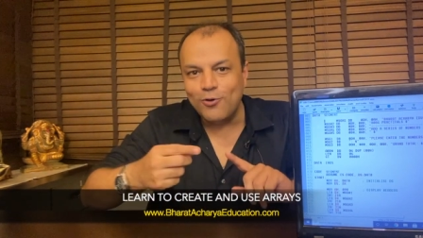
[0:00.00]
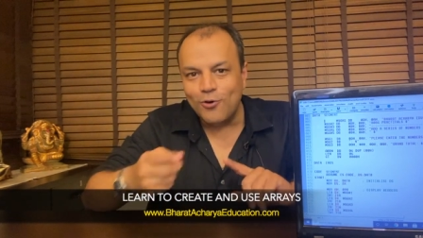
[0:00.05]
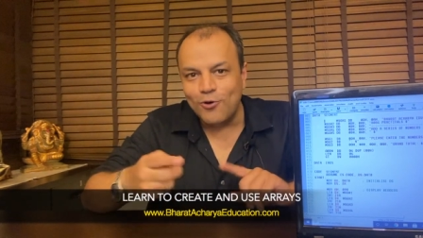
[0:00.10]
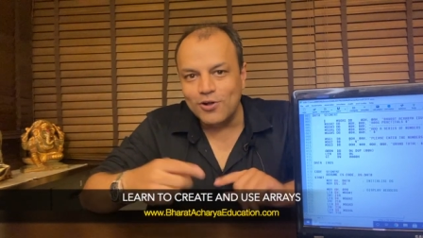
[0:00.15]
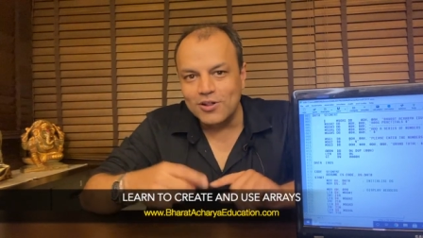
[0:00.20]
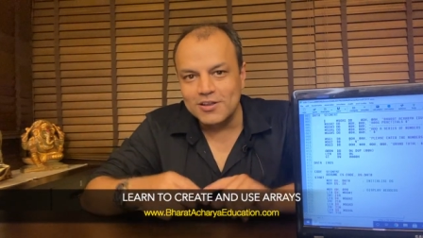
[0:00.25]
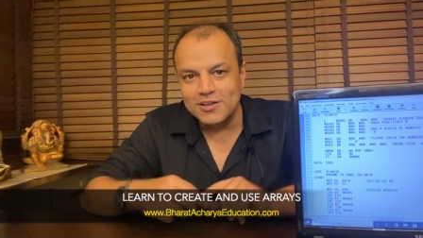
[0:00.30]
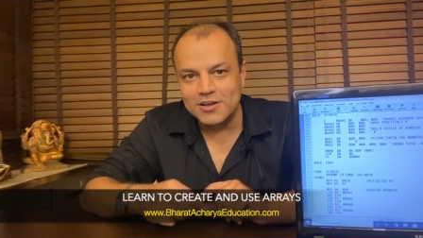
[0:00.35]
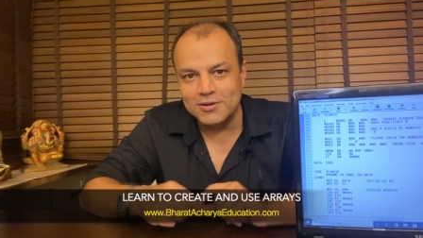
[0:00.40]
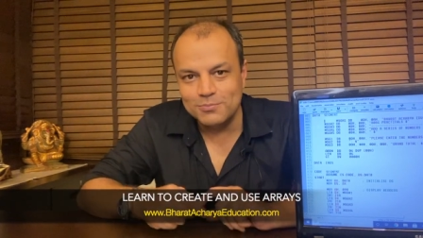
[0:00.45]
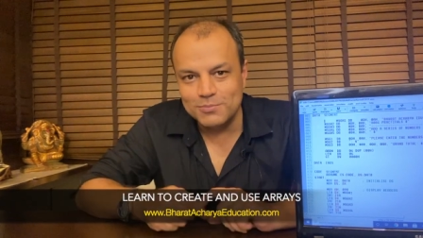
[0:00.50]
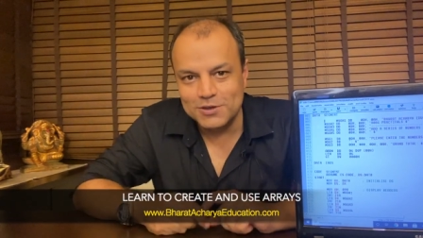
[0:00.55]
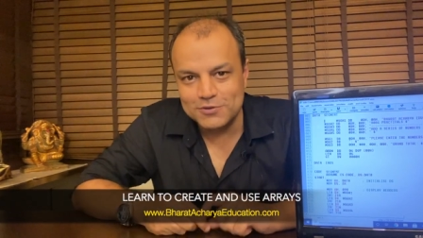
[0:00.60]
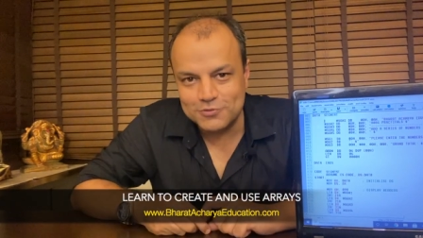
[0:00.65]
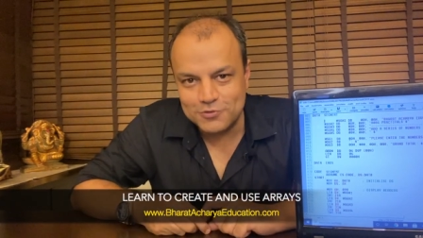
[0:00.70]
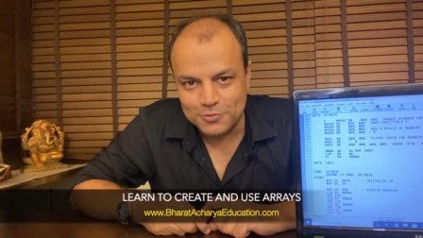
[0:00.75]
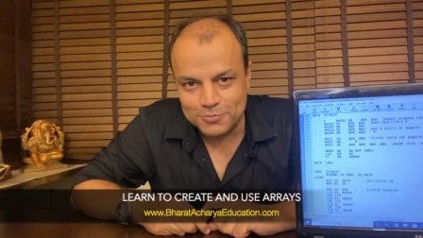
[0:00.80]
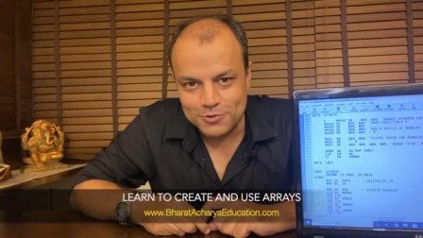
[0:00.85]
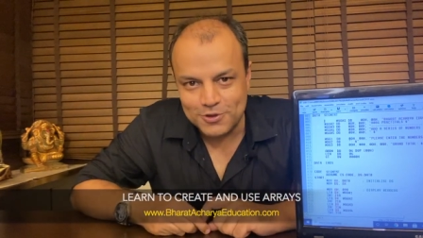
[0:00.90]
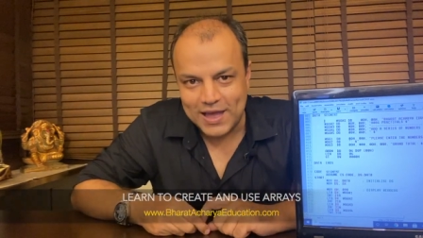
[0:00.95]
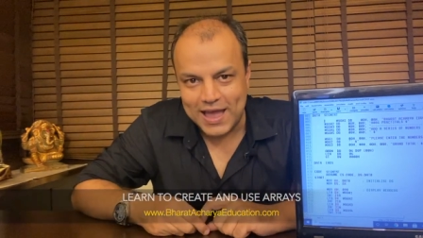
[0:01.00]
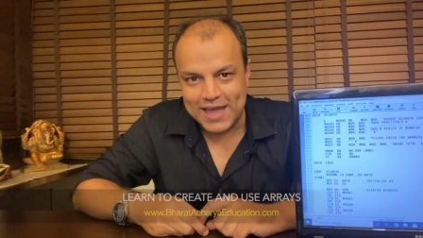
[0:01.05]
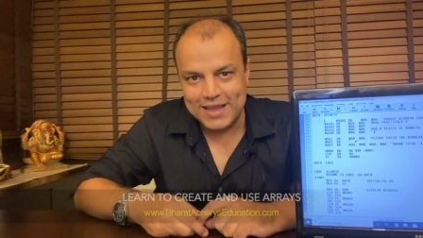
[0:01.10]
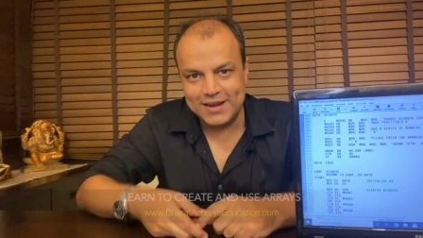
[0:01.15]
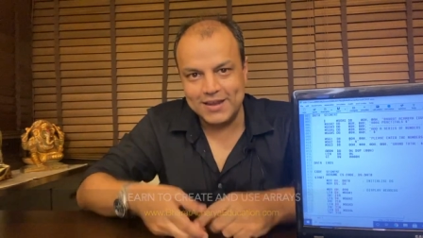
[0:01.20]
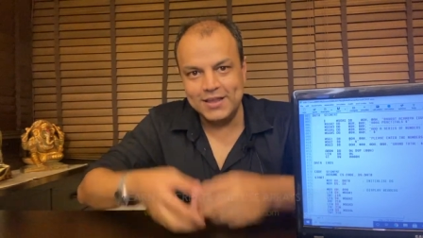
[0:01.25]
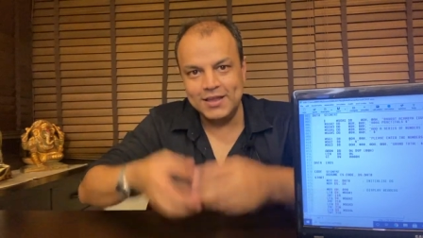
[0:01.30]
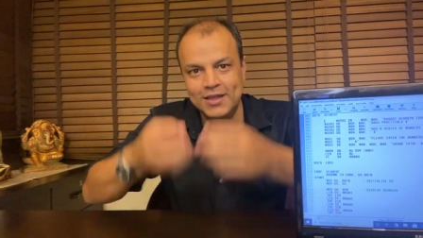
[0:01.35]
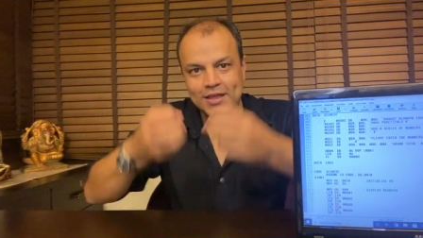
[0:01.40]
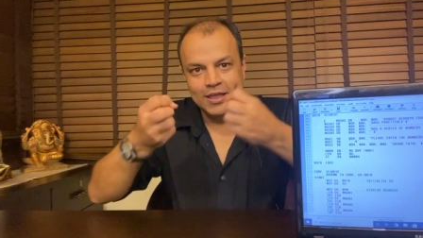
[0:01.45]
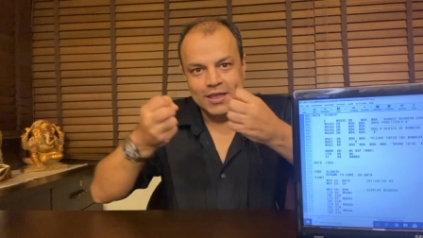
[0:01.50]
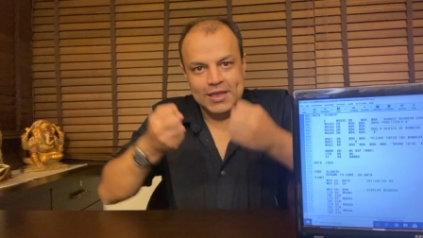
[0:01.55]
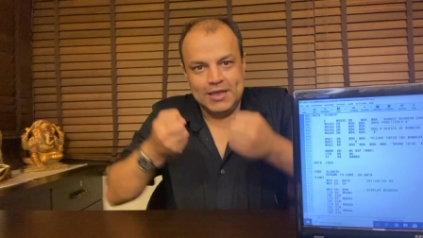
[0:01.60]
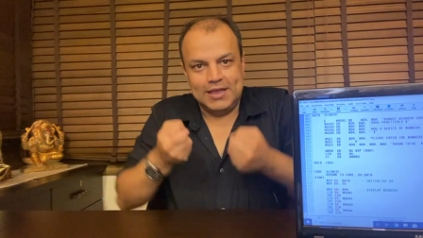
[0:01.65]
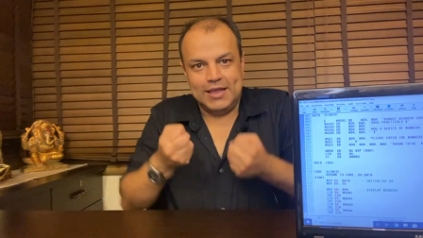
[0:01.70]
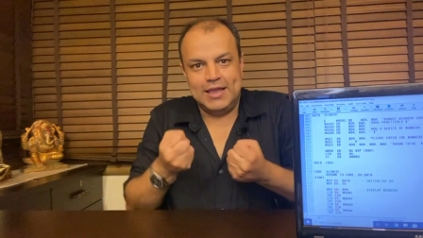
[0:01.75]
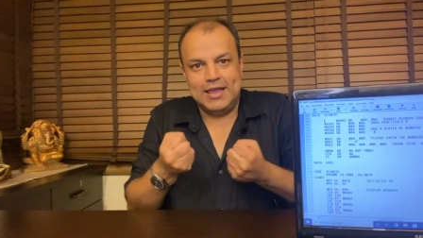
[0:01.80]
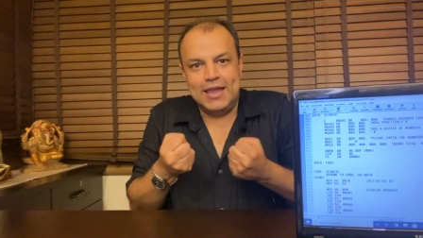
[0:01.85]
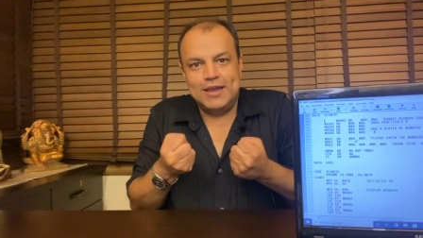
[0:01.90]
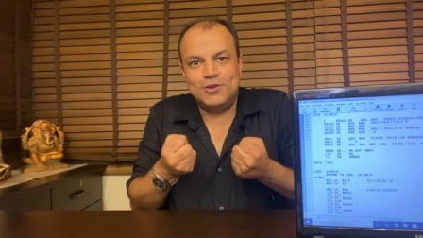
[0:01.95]
all the numbers from your array,
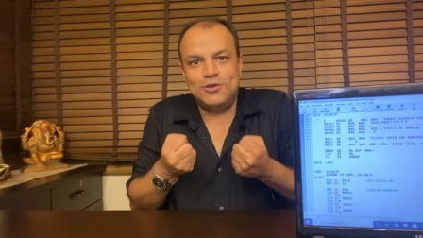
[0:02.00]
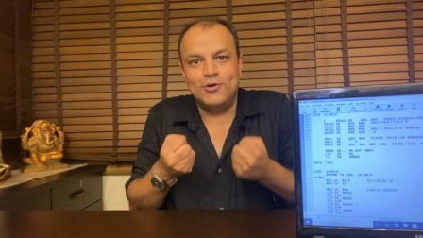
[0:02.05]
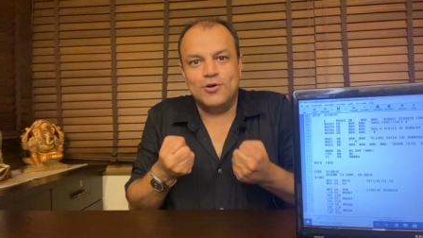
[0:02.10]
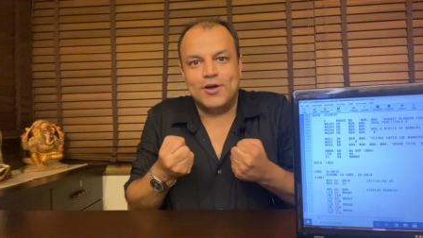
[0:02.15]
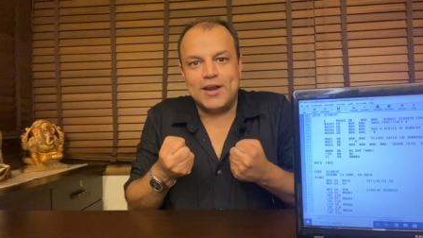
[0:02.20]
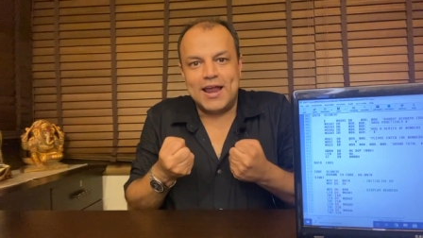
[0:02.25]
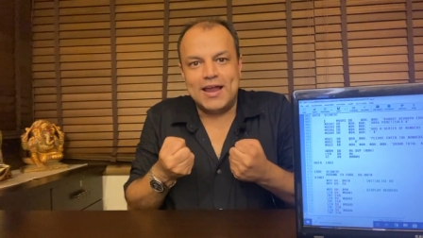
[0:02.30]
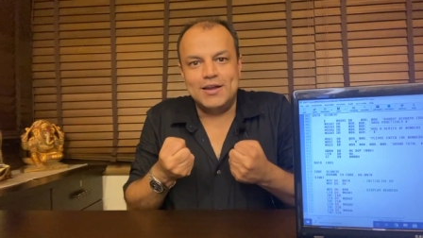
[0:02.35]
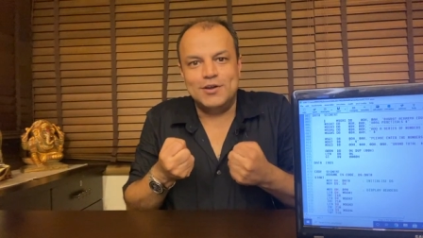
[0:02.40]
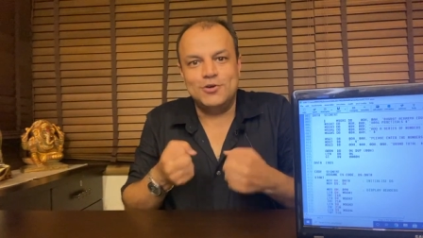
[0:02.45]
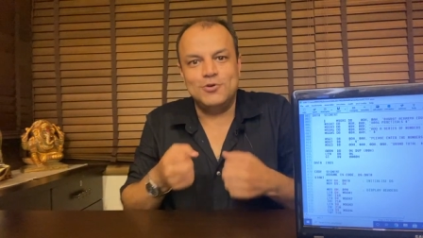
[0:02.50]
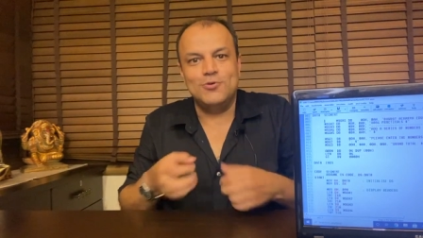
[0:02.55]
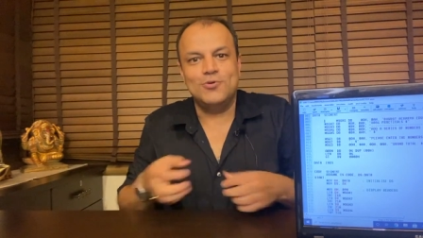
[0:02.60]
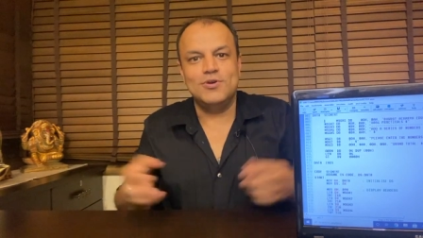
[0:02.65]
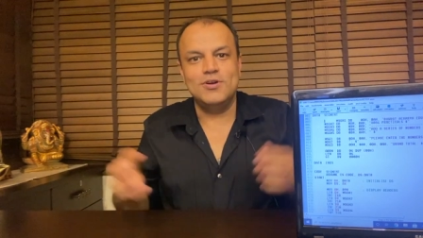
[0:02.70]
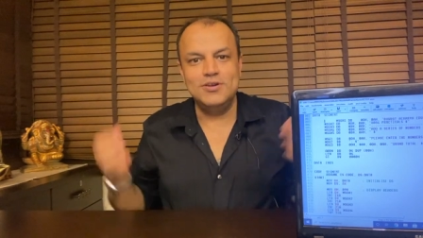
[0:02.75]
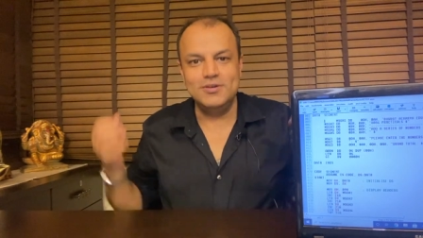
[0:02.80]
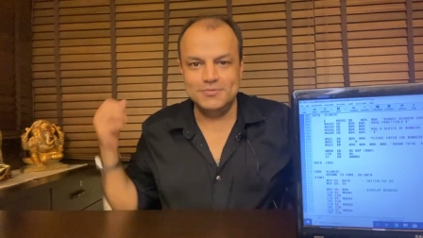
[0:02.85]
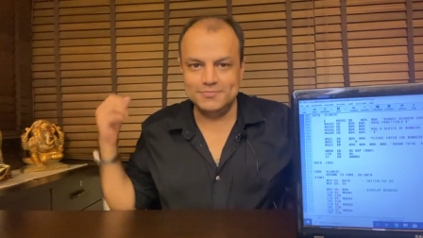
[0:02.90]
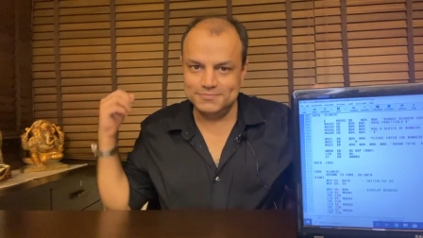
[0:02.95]
get your grand total,